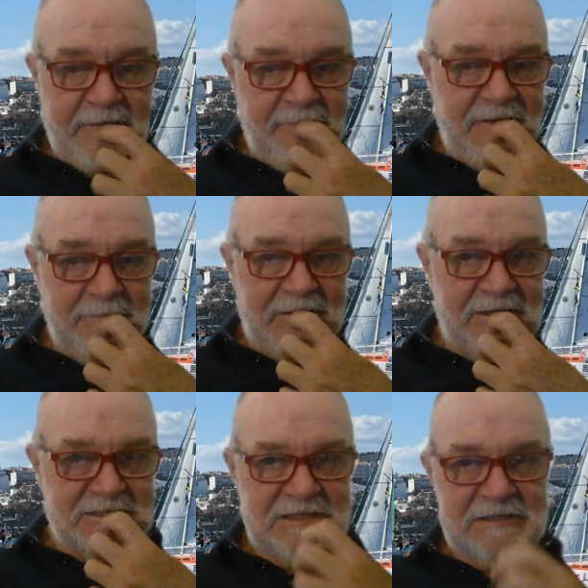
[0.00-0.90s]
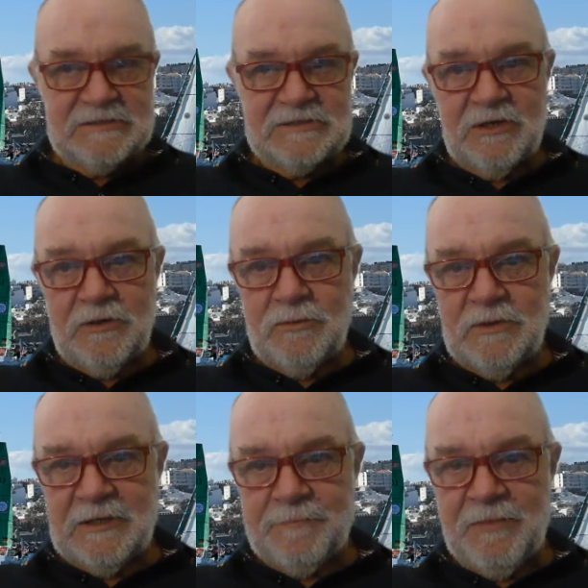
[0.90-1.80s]
Anyway, that's it.
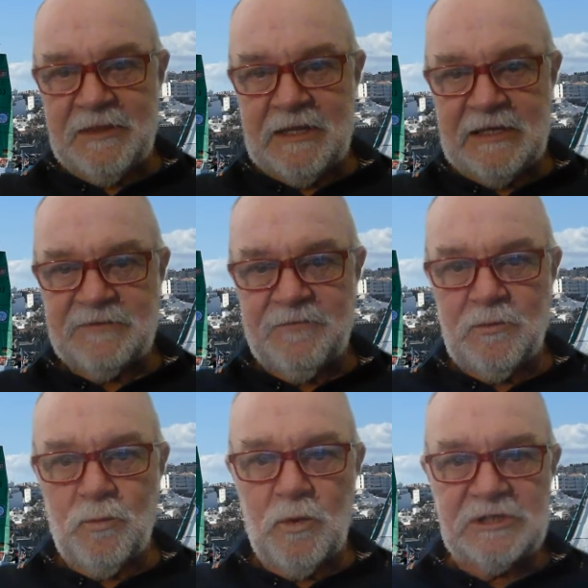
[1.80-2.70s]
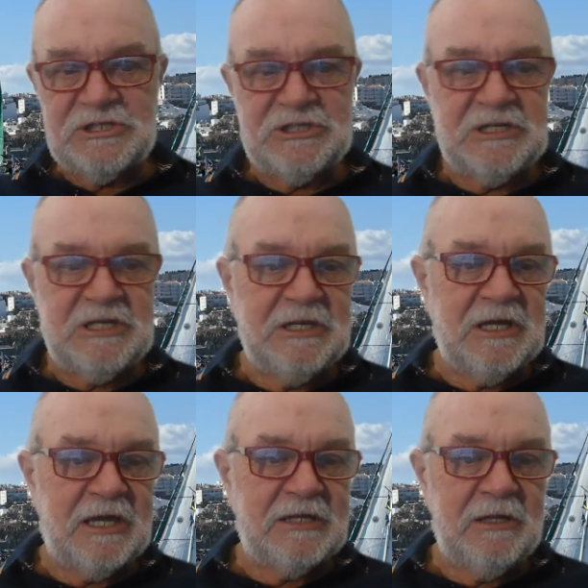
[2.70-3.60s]
So thanks for watching,
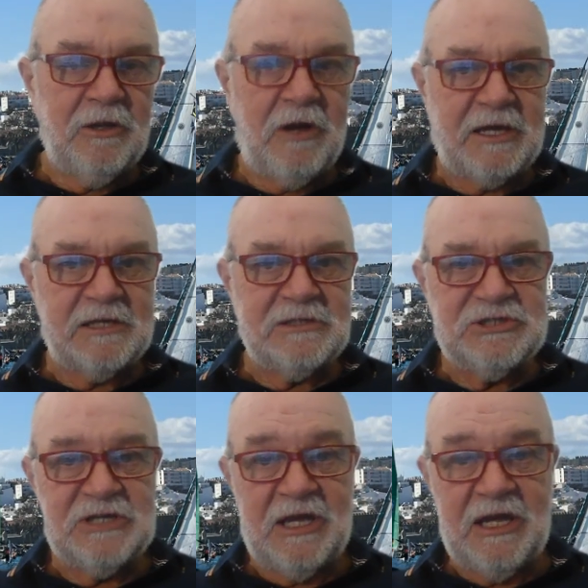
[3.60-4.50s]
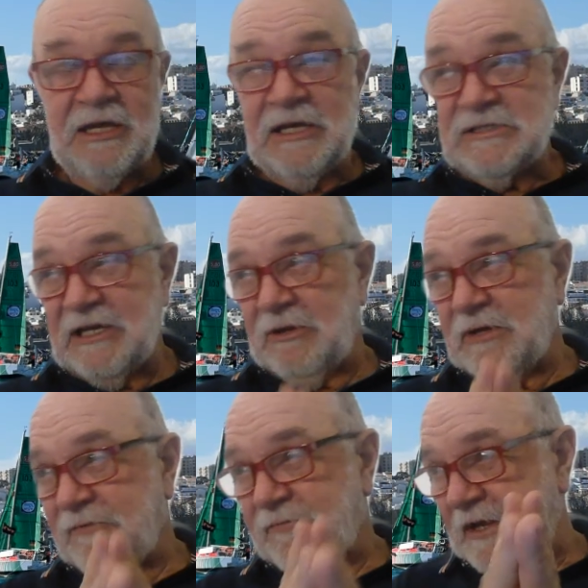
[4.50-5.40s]
and like and share. Tell all
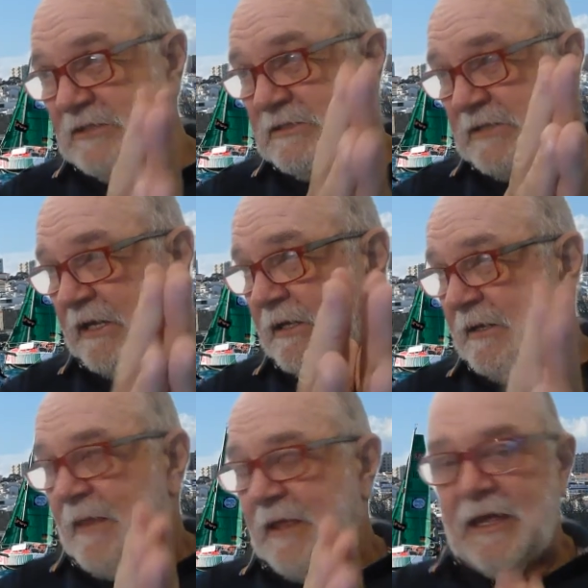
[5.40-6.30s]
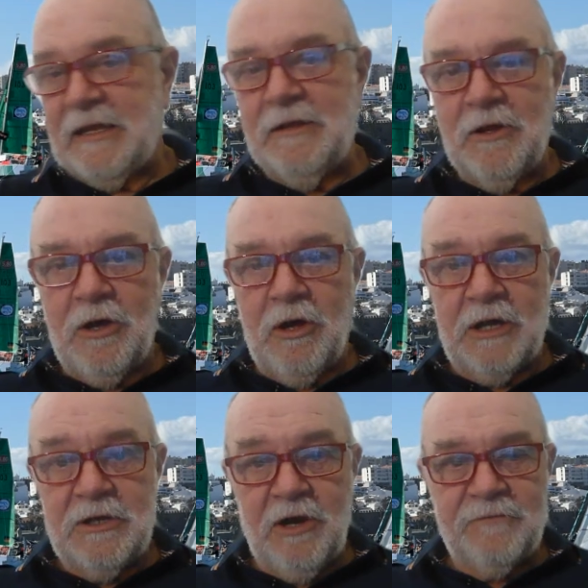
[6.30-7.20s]
your friends, eh? And I
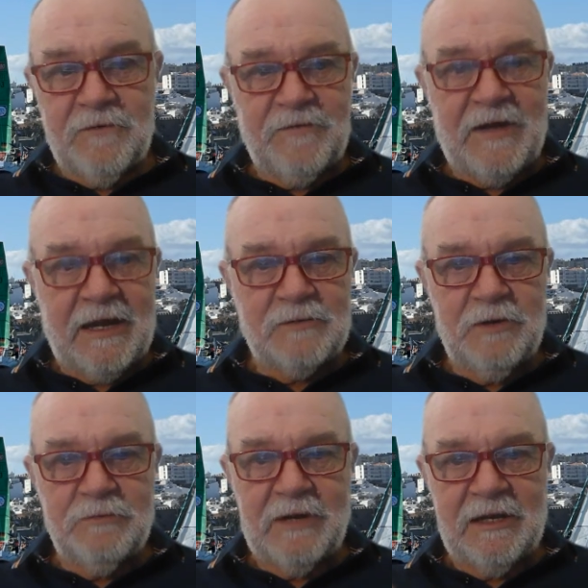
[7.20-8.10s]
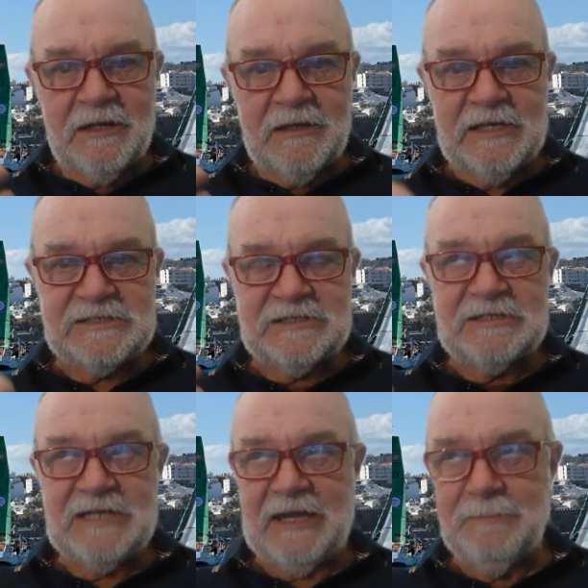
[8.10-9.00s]
know for a fact we're running at less than
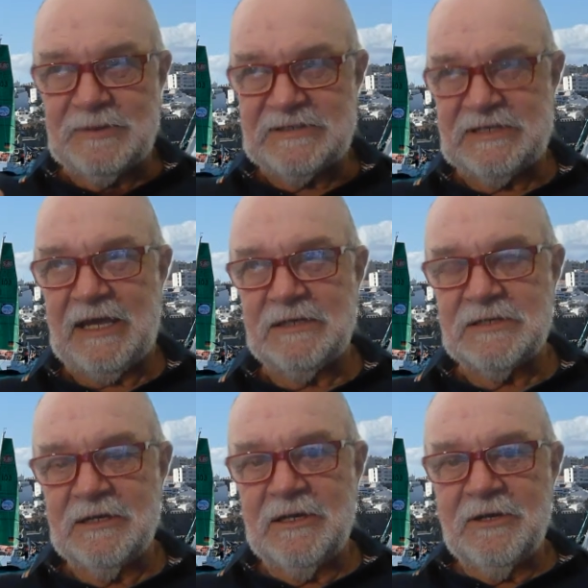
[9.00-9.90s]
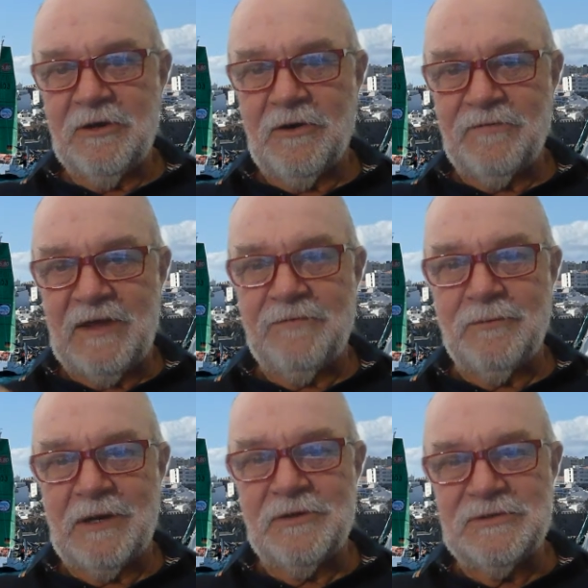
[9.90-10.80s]
10% of
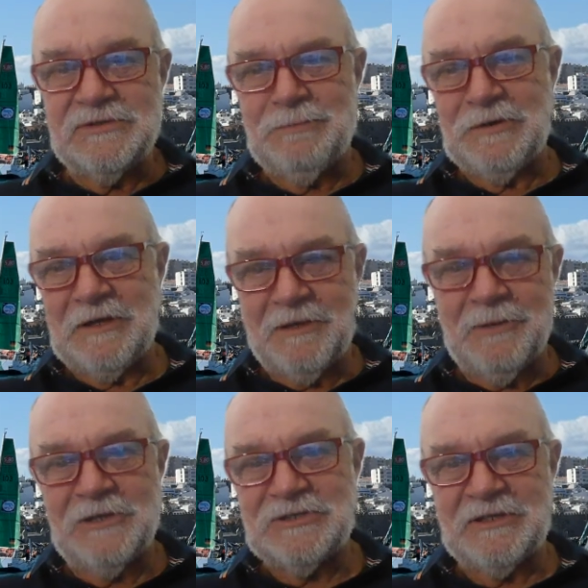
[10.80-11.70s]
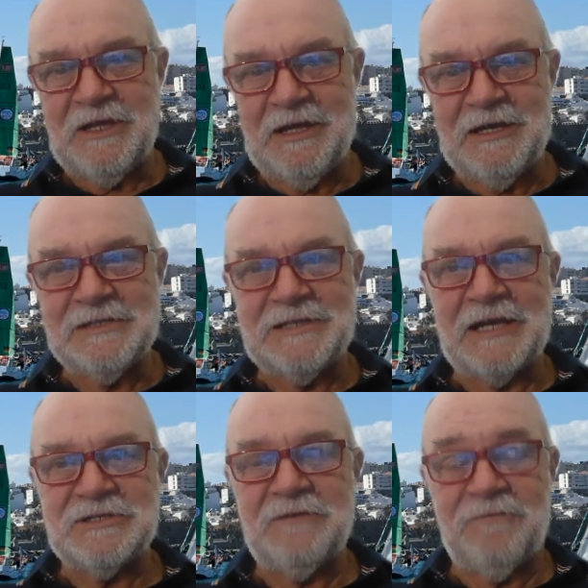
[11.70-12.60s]
everyone who's putting an emotion there is
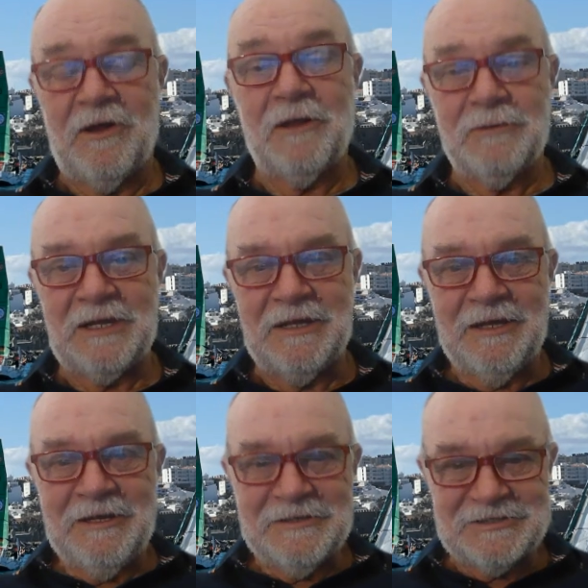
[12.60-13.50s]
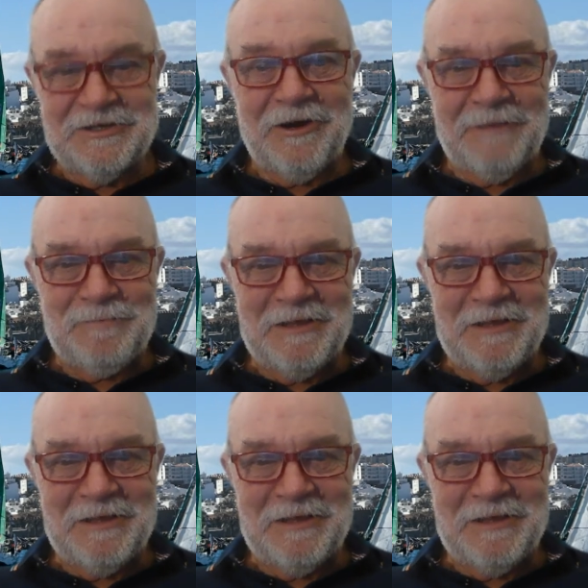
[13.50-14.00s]
actually following the site.